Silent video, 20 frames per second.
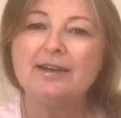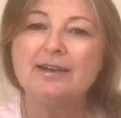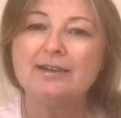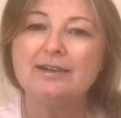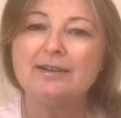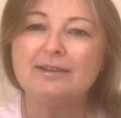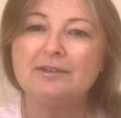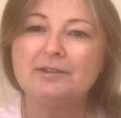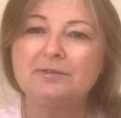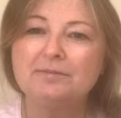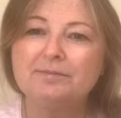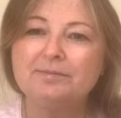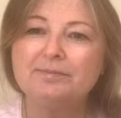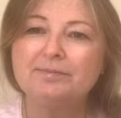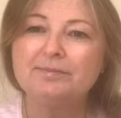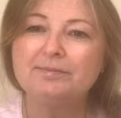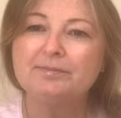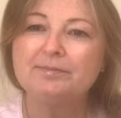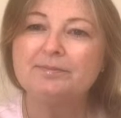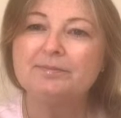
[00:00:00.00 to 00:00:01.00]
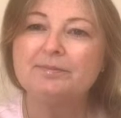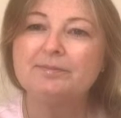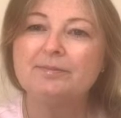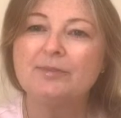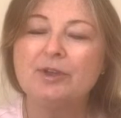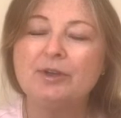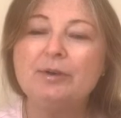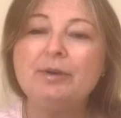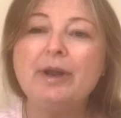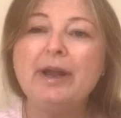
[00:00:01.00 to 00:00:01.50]
Um,
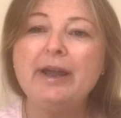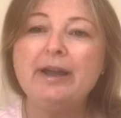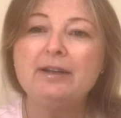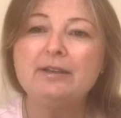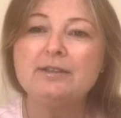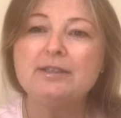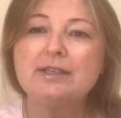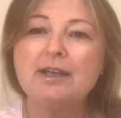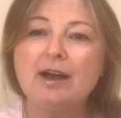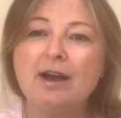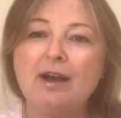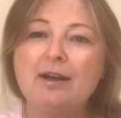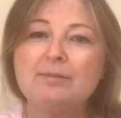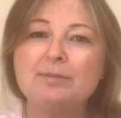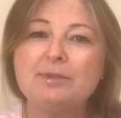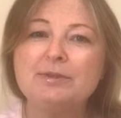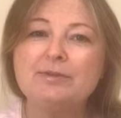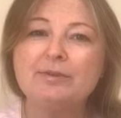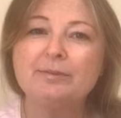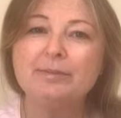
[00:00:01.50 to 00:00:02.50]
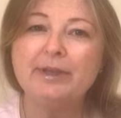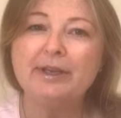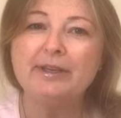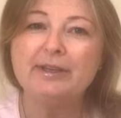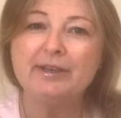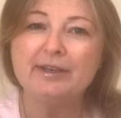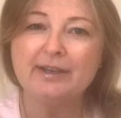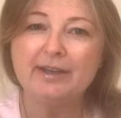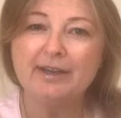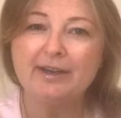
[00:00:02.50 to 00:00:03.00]
Good health comes from
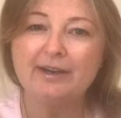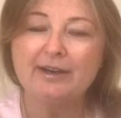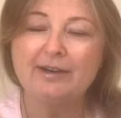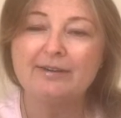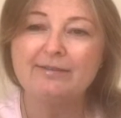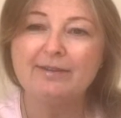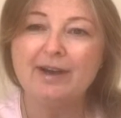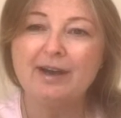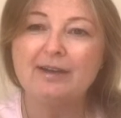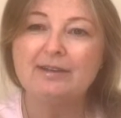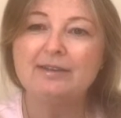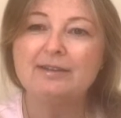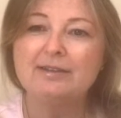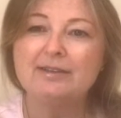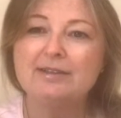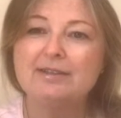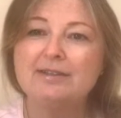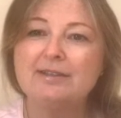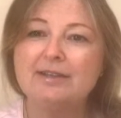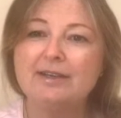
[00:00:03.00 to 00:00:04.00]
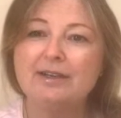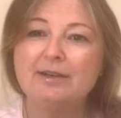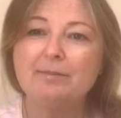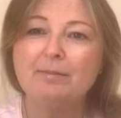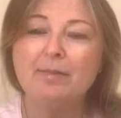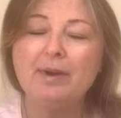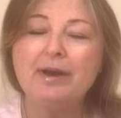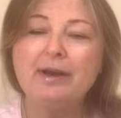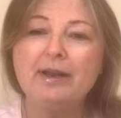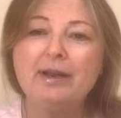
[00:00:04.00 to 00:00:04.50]
taking care of others, and
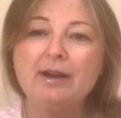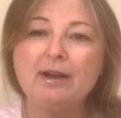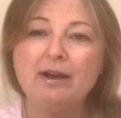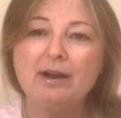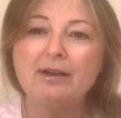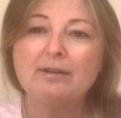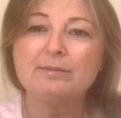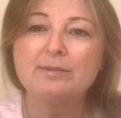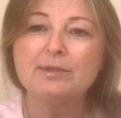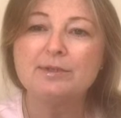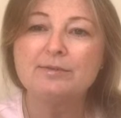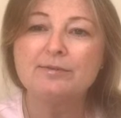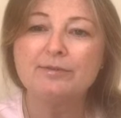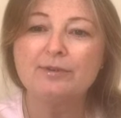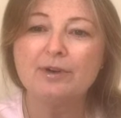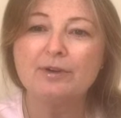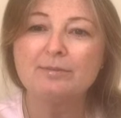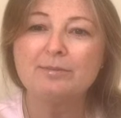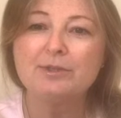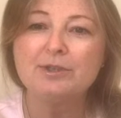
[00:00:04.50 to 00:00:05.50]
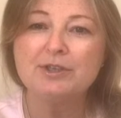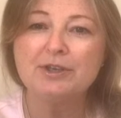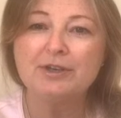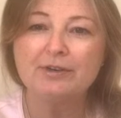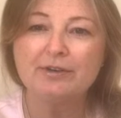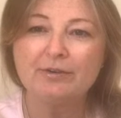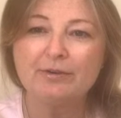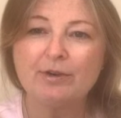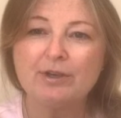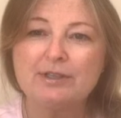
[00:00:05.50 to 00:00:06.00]
money comes from
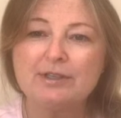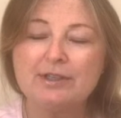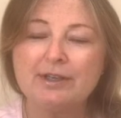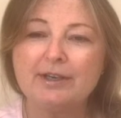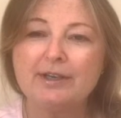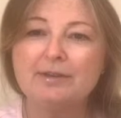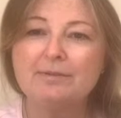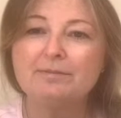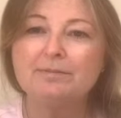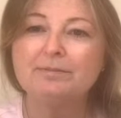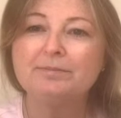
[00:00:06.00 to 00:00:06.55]
generosity.